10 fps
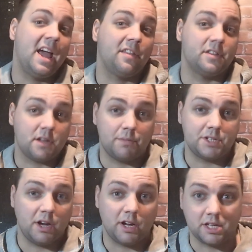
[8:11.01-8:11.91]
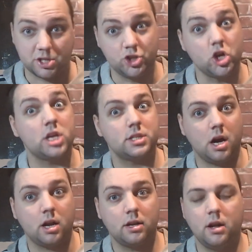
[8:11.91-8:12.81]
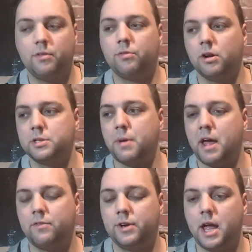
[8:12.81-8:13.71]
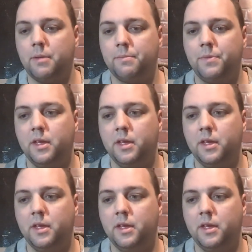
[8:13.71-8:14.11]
And in the summers here, it gets just hot enough where it's bad for DAP.